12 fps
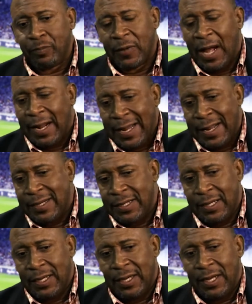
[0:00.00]
Again,
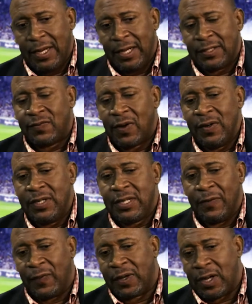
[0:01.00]
it's very
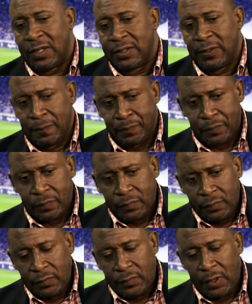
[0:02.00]
difficult
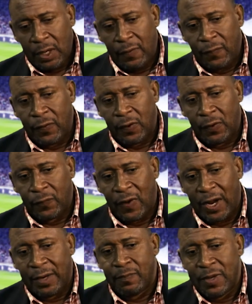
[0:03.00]
for
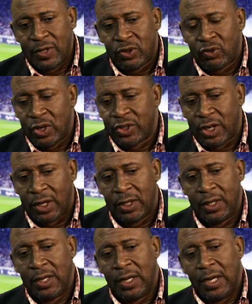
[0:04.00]
an administration,
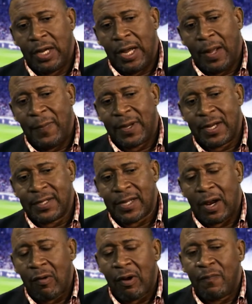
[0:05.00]
because a
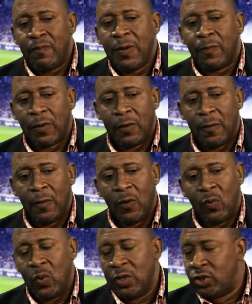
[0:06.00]
lot of people
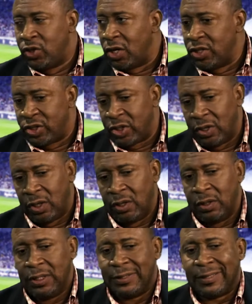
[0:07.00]
will judge
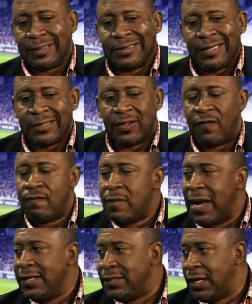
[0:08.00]
the success of
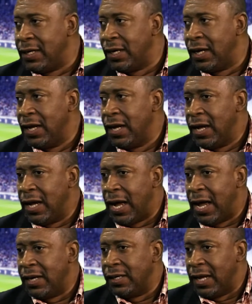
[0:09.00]
my tenure
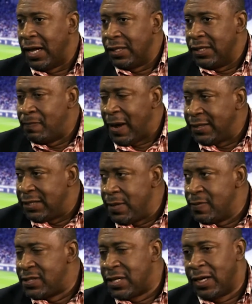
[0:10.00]
and my
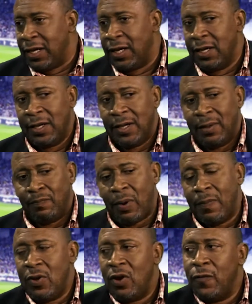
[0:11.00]
team's tenure
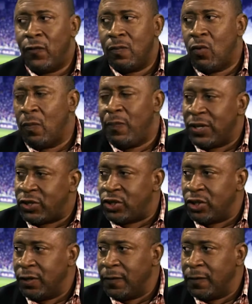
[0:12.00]
probably on the football pitch,